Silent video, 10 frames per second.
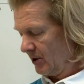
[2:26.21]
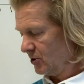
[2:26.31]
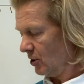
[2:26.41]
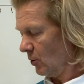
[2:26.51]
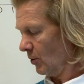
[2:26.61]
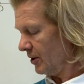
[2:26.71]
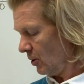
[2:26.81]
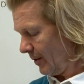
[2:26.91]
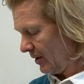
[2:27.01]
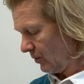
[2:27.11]
So you can work
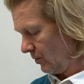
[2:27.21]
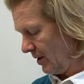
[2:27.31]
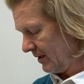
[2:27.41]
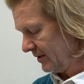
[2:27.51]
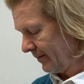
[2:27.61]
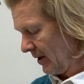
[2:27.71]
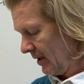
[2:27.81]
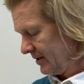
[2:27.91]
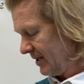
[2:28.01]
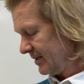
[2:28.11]
your way through this.
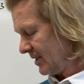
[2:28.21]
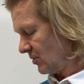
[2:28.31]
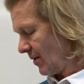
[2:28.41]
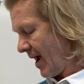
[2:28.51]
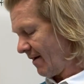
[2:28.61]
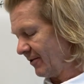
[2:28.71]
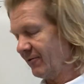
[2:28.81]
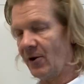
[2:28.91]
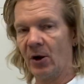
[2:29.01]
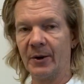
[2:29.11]
C says graph the
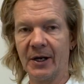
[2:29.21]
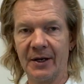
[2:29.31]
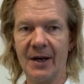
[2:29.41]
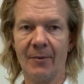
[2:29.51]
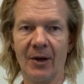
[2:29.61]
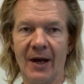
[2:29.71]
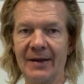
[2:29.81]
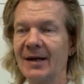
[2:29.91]
following on a number line.